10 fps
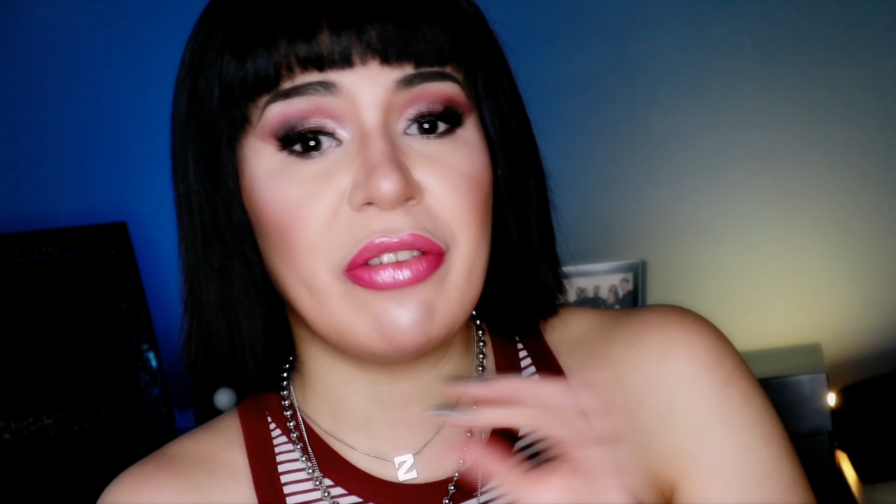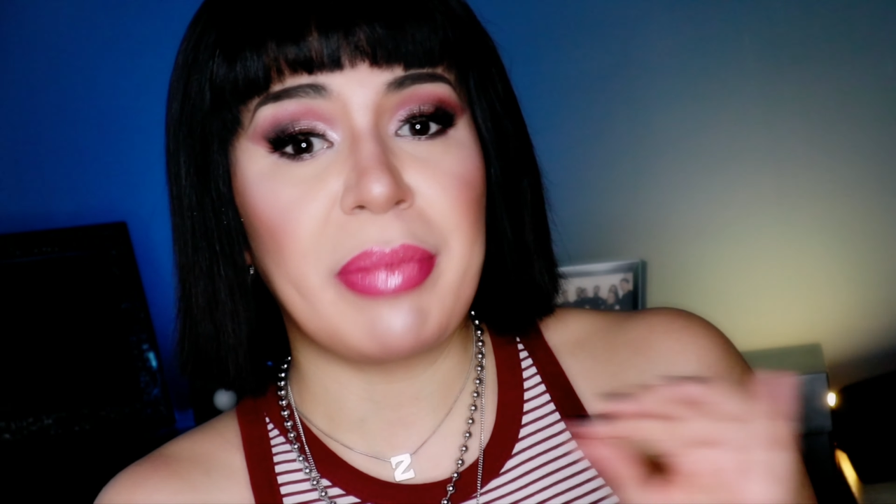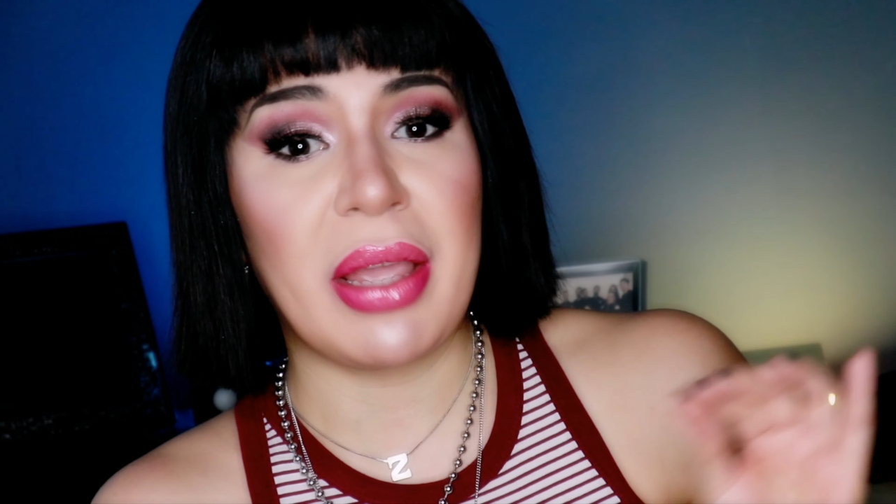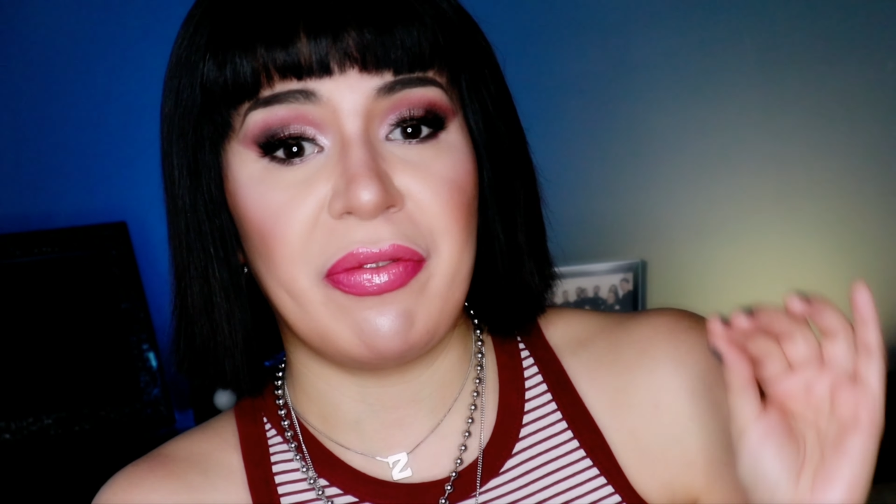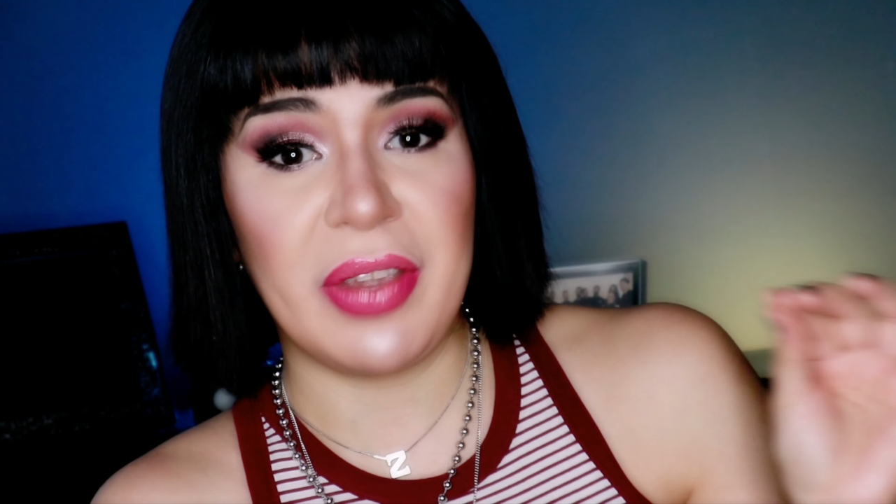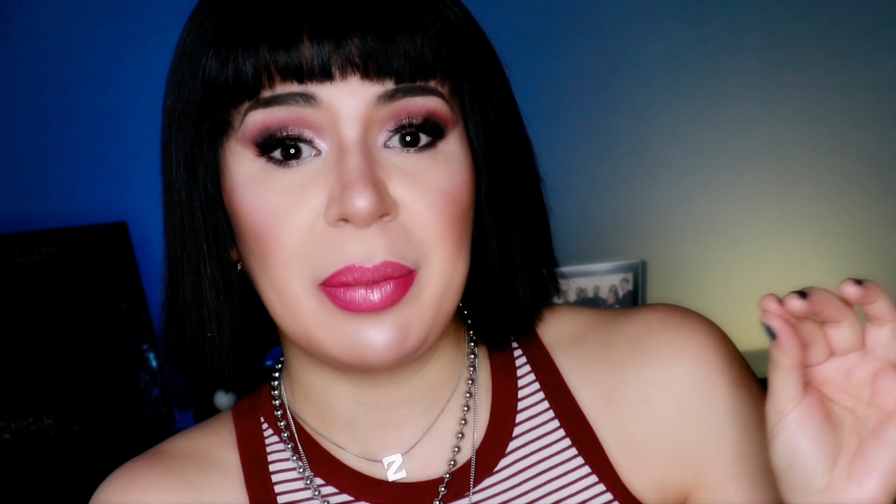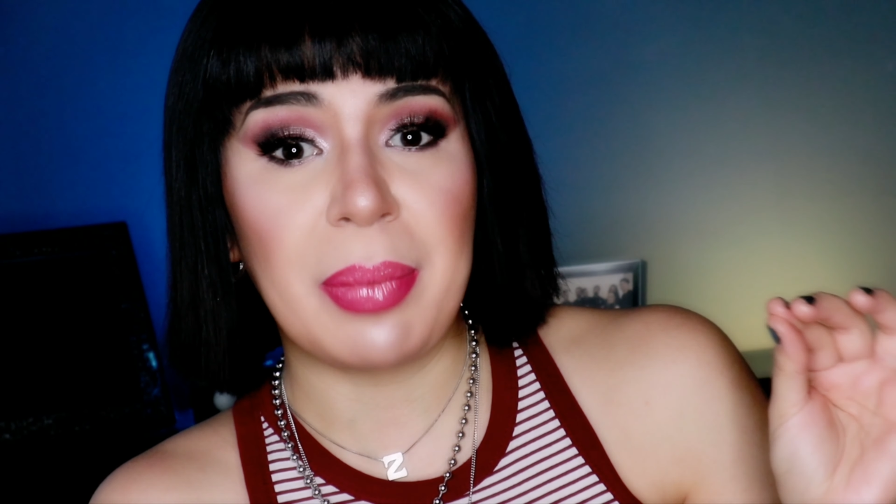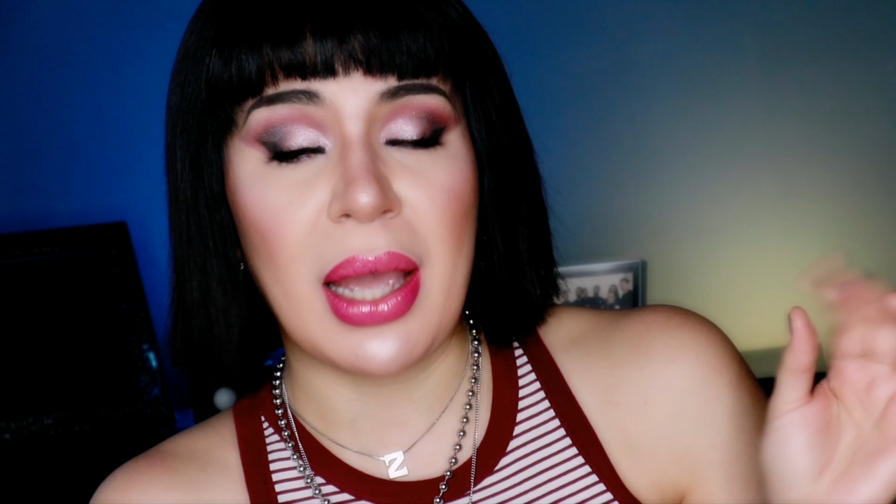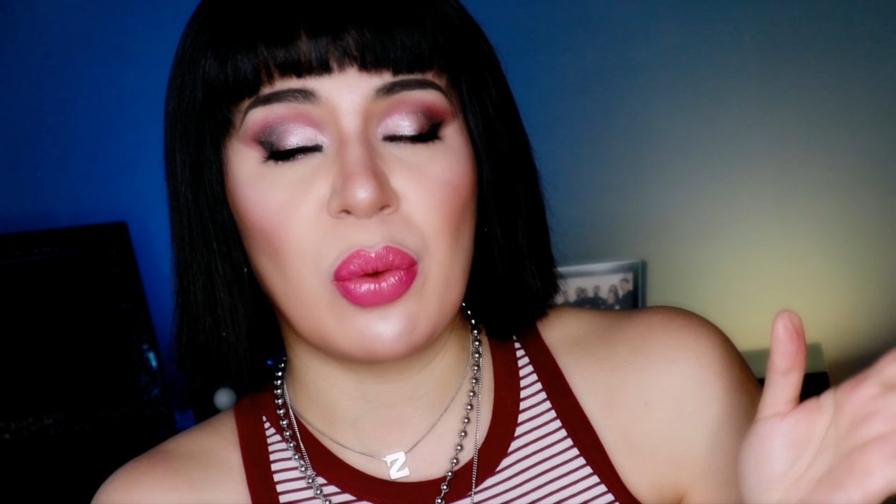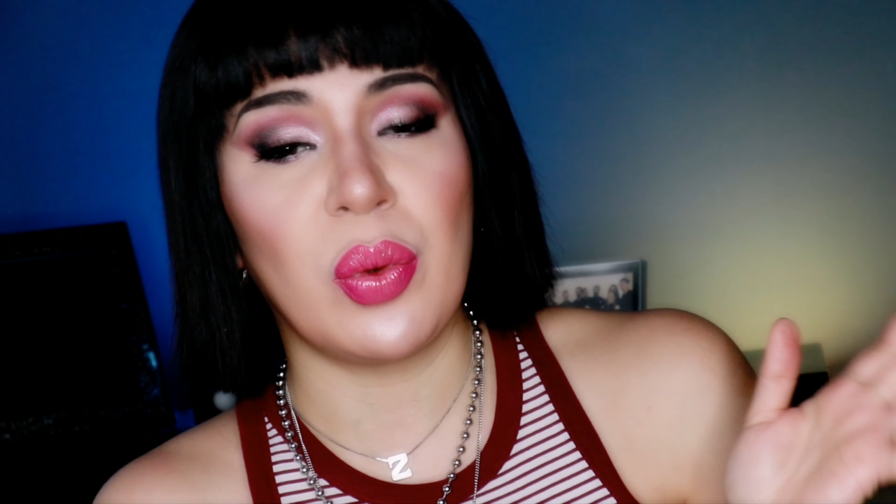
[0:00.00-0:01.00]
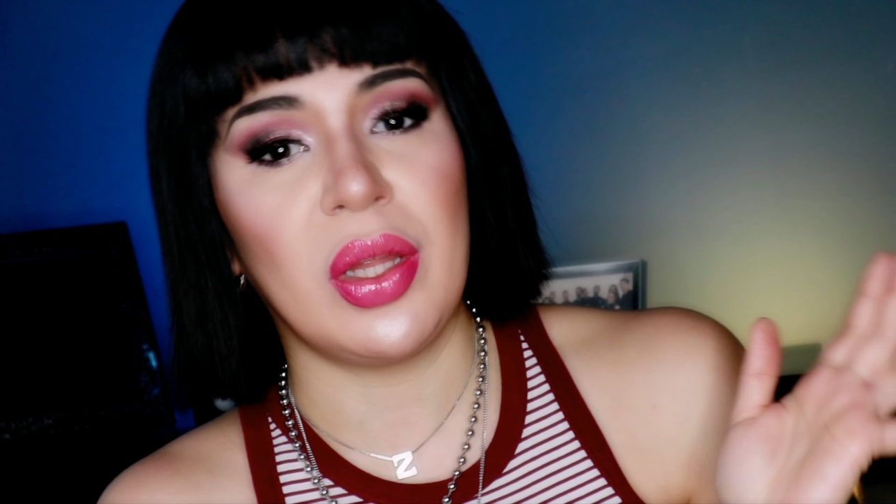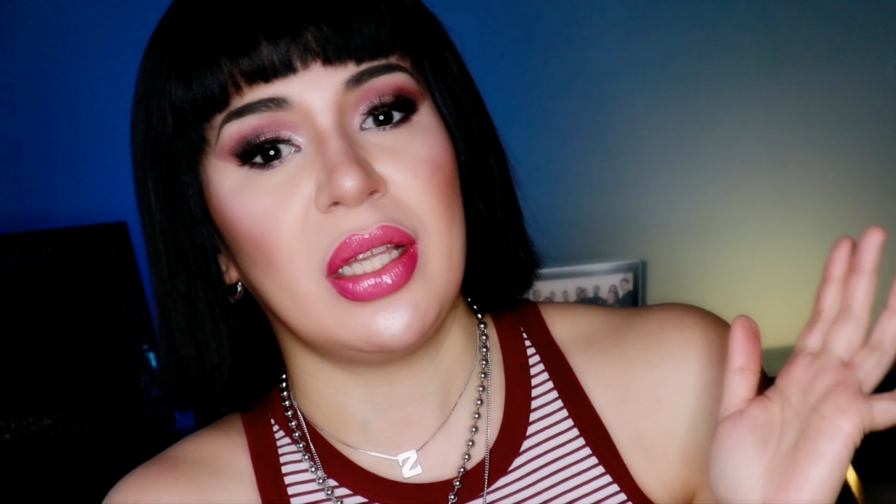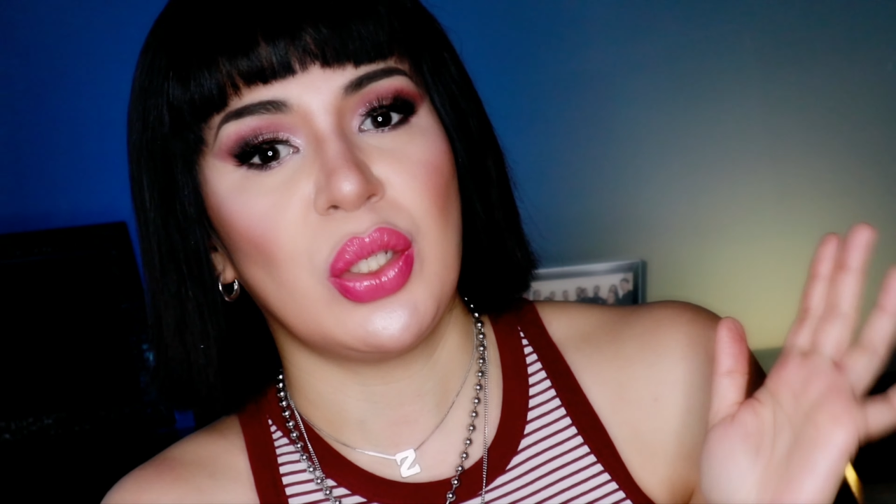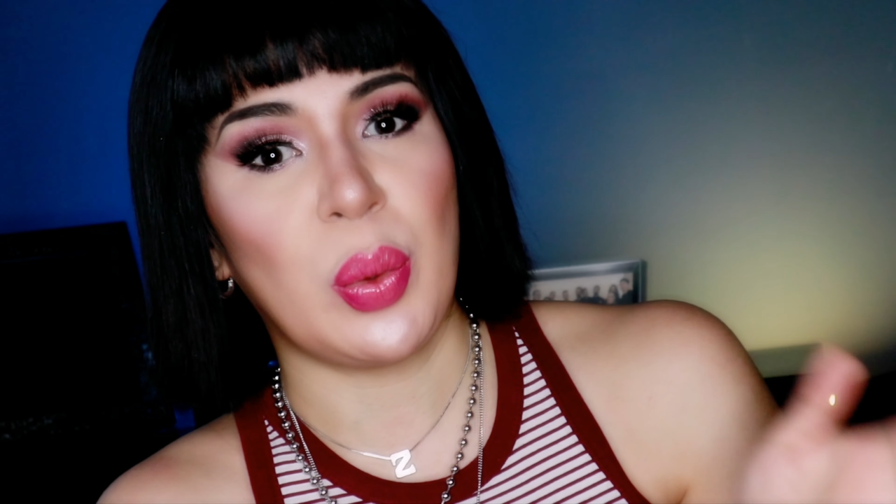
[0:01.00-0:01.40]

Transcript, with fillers: of my feedback with this